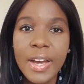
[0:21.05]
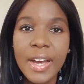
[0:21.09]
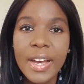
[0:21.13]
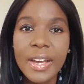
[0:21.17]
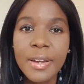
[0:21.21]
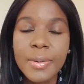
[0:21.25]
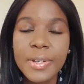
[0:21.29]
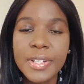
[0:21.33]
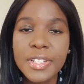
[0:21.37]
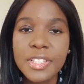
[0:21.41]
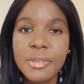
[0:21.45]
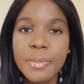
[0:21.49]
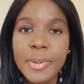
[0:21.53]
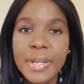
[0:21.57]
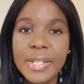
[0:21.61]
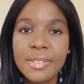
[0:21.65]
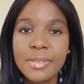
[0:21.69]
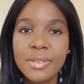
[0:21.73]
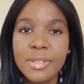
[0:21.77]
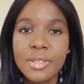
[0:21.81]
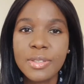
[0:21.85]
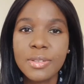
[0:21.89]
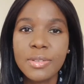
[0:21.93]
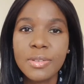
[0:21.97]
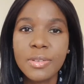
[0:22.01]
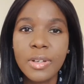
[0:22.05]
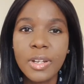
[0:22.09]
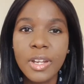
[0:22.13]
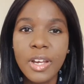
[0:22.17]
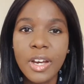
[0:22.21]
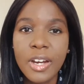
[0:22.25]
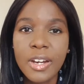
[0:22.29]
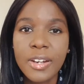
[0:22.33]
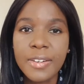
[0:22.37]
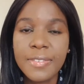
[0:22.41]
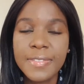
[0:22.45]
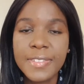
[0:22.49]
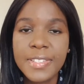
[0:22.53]
I went to medical school
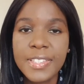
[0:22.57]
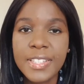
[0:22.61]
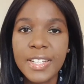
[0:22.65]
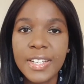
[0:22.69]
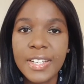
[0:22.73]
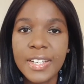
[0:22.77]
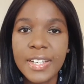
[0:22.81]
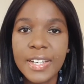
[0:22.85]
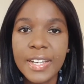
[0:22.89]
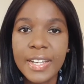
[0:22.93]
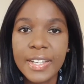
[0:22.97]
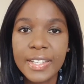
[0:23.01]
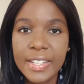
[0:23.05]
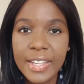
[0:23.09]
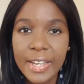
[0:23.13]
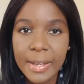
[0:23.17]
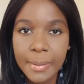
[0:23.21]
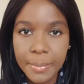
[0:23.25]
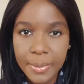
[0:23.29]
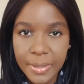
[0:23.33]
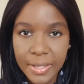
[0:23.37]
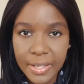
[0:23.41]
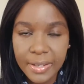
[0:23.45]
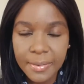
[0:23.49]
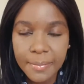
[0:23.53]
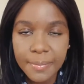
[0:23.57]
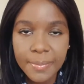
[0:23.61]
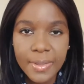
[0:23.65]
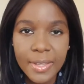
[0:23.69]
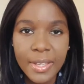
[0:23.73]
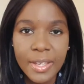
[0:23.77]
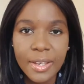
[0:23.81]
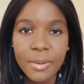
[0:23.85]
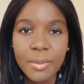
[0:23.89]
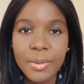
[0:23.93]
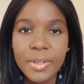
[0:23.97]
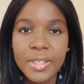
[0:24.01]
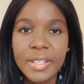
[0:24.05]
after a gap year.
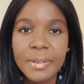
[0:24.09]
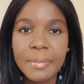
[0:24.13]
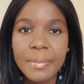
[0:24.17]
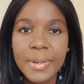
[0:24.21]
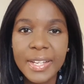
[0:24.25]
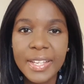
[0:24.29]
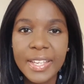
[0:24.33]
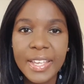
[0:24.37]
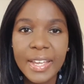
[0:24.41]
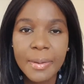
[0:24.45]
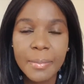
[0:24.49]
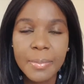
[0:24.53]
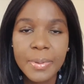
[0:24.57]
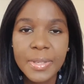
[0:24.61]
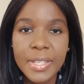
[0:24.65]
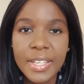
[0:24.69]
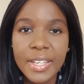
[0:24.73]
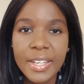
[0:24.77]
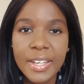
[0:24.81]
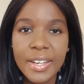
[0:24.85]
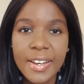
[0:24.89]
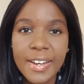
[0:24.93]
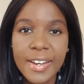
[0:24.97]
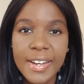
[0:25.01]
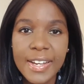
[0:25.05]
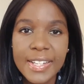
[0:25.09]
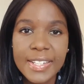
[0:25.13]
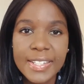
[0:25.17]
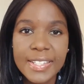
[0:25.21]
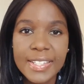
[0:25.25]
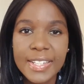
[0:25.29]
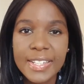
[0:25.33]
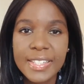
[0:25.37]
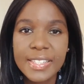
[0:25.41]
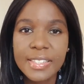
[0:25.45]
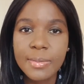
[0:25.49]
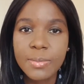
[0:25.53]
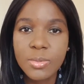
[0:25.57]
Within my gap year I
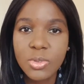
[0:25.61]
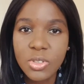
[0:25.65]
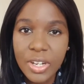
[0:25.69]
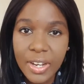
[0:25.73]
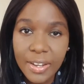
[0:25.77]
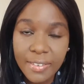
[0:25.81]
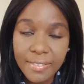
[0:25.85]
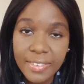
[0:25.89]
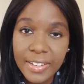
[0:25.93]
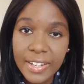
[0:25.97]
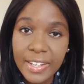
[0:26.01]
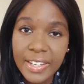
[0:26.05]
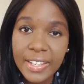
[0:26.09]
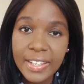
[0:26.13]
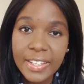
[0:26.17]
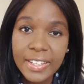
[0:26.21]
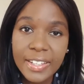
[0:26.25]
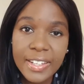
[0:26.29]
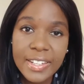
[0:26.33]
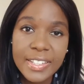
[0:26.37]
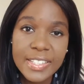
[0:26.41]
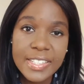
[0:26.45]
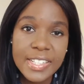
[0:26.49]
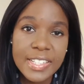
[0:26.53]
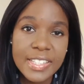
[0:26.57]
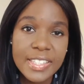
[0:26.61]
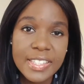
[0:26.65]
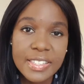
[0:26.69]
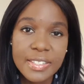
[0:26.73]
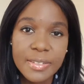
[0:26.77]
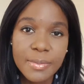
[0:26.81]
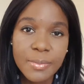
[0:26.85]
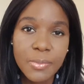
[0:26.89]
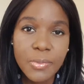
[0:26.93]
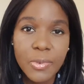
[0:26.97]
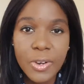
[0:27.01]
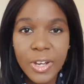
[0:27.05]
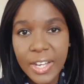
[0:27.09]
did some travelling, I did
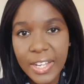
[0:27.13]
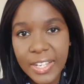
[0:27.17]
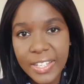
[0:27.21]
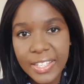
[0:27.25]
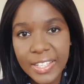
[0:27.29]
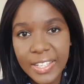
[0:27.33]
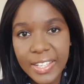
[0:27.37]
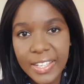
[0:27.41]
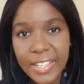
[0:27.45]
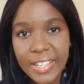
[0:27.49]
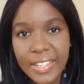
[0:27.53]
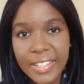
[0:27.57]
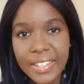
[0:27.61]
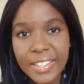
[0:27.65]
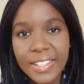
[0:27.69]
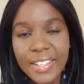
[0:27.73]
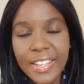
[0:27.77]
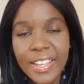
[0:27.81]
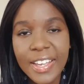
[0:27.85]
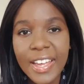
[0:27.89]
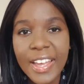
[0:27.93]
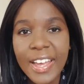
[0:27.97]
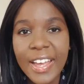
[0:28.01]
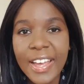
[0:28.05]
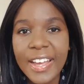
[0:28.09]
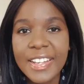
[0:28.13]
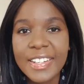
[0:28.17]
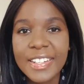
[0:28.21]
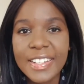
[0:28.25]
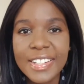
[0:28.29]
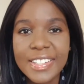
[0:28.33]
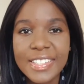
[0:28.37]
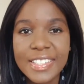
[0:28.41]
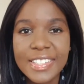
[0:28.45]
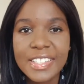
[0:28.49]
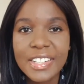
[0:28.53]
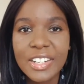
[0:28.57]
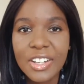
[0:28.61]
some working and
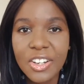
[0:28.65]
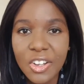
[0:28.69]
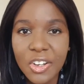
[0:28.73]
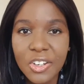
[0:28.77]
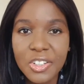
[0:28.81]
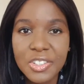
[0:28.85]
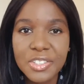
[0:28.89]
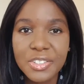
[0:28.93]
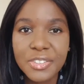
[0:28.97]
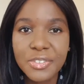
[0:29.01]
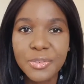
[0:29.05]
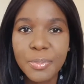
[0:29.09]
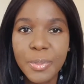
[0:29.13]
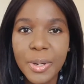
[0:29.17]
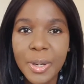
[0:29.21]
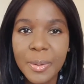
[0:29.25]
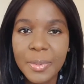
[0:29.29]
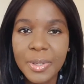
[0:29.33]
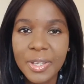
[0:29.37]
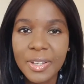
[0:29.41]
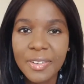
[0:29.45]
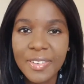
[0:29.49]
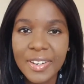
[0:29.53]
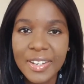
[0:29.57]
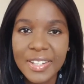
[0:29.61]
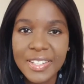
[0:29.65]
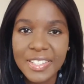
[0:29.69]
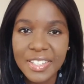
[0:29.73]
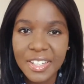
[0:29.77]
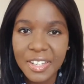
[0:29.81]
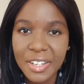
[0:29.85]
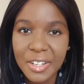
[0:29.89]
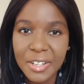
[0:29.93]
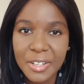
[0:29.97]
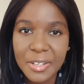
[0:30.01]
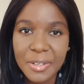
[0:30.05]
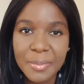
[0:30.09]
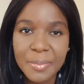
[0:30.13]
I did a lot of bumming around at
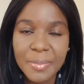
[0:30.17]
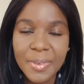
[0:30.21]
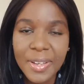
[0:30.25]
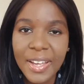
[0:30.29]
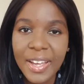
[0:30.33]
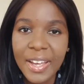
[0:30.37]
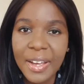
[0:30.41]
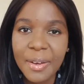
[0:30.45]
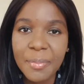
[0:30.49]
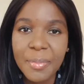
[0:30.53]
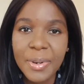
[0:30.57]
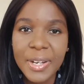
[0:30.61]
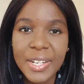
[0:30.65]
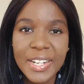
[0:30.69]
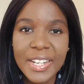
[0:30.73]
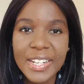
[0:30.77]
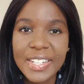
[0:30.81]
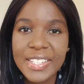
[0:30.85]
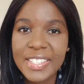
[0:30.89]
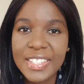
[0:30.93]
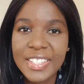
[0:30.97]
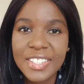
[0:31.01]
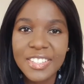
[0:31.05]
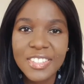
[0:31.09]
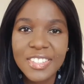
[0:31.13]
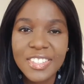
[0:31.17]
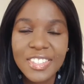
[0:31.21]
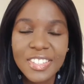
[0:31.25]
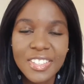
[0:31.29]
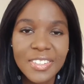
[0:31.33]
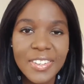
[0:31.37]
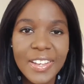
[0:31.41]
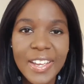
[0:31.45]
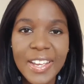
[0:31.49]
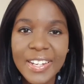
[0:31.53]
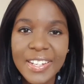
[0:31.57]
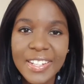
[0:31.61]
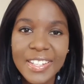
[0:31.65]
home but I didn't
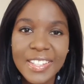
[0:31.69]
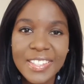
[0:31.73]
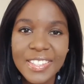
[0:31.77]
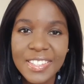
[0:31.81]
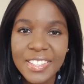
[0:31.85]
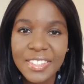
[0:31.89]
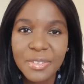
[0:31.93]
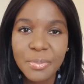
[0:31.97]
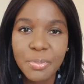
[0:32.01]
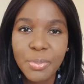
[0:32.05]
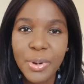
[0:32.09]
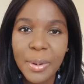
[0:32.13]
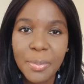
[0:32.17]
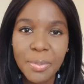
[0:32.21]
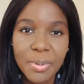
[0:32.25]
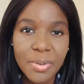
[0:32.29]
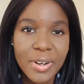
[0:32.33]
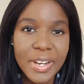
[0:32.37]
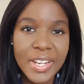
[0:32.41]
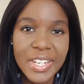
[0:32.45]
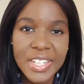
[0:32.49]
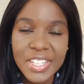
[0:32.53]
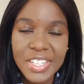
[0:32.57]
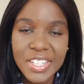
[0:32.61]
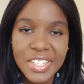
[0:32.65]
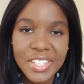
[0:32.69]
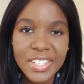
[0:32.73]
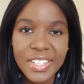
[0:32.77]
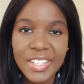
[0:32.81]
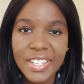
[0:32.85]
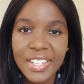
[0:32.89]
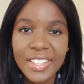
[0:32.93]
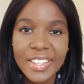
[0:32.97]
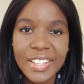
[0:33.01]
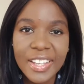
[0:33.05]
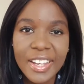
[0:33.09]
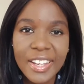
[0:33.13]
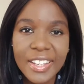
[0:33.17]
do any sort of preparation
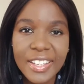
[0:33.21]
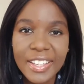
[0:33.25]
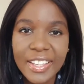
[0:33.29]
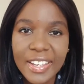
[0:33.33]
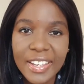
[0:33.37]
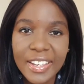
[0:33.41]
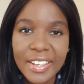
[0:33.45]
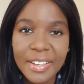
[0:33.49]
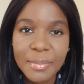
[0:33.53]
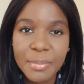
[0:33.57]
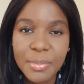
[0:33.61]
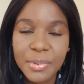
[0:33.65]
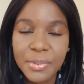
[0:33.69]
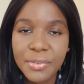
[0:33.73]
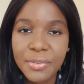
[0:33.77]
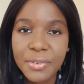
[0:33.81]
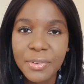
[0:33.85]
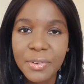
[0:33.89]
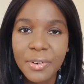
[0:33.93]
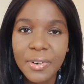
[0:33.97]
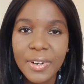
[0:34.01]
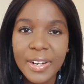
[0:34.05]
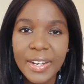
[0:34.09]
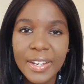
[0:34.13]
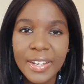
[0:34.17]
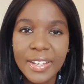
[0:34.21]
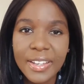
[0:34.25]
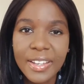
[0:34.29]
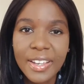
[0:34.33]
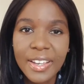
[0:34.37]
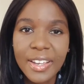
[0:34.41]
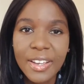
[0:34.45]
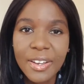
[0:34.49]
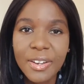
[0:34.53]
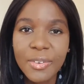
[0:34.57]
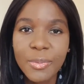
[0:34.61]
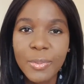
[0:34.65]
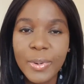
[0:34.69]
in that year before I
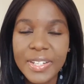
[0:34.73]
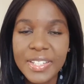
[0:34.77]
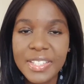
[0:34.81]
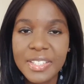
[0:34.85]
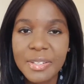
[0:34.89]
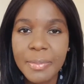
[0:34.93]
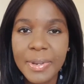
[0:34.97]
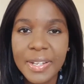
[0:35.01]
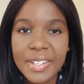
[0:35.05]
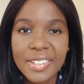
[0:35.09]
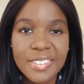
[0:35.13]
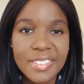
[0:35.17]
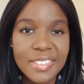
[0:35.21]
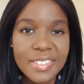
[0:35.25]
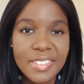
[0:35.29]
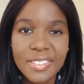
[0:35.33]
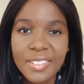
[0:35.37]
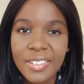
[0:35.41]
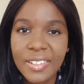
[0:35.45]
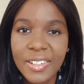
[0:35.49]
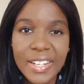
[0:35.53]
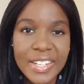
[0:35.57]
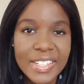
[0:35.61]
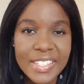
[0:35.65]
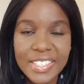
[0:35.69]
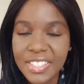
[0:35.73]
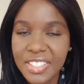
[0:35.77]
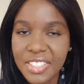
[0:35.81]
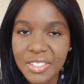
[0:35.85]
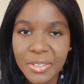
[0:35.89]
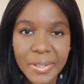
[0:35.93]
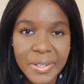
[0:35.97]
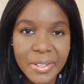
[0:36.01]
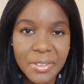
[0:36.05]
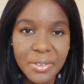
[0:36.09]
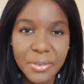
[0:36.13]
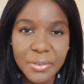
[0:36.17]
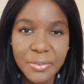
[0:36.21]
went to medical school I didn't do
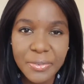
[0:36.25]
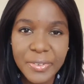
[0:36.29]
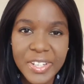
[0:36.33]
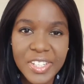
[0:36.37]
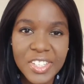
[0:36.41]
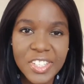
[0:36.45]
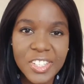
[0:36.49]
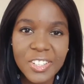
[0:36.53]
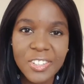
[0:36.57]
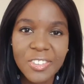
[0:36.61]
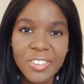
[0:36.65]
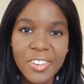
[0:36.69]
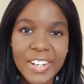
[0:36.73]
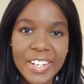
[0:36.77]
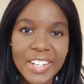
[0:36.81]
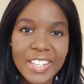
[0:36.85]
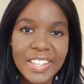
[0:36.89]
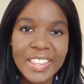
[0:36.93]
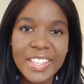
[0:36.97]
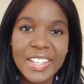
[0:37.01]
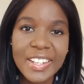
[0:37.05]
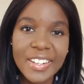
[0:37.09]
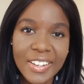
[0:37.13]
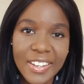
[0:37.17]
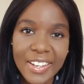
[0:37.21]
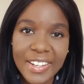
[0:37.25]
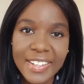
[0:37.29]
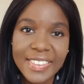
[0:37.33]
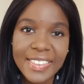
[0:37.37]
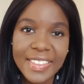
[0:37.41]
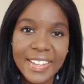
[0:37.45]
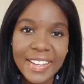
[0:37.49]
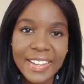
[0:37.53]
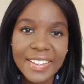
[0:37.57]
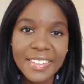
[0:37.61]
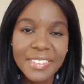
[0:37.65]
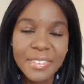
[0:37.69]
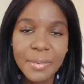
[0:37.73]
any revision or anything like
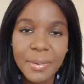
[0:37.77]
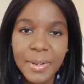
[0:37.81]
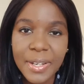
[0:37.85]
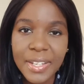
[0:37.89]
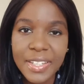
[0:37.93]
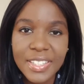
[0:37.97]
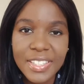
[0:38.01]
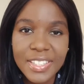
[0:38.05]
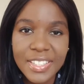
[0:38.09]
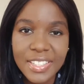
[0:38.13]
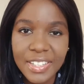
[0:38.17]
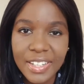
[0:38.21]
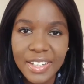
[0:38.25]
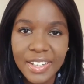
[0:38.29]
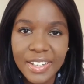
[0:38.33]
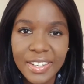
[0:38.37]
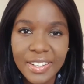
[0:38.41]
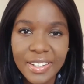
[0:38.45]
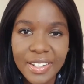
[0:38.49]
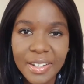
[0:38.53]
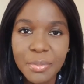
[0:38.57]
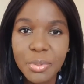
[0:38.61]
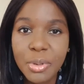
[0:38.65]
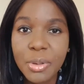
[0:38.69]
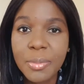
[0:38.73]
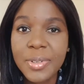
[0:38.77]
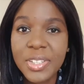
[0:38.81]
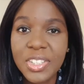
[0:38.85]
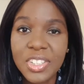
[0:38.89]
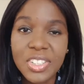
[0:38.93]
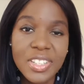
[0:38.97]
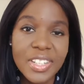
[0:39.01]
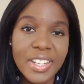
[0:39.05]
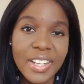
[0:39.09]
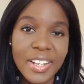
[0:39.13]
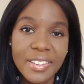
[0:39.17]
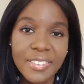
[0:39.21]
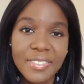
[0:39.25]
that which uh, I probably
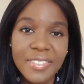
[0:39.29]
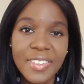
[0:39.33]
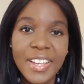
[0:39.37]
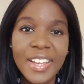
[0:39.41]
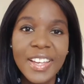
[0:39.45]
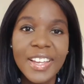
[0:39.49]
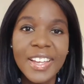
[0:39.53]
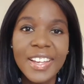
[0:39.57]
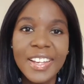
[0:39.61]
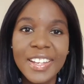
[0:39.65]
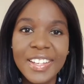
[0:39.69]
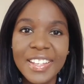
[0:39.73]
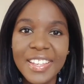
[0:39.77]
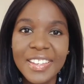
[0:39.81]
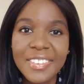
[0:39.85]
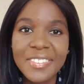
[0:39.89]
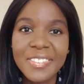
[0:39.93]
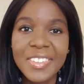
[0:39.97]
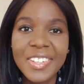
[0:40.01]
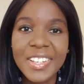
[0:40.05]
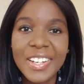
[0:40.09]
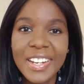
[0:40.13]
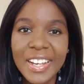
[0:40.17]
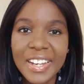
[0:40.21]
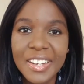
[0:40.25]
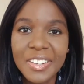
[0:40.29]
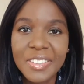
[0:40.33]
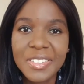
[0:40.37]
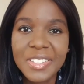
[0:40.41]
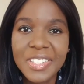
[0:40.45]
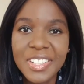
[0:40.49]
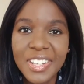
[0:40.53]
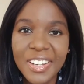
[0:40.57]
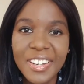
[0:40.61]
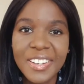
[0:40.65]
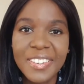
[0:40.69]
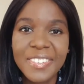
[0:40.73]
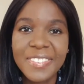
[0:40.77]
should have given how
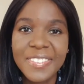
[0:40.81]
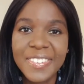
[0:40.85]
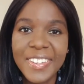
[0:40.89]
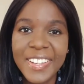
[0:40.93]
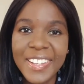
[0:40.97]
tough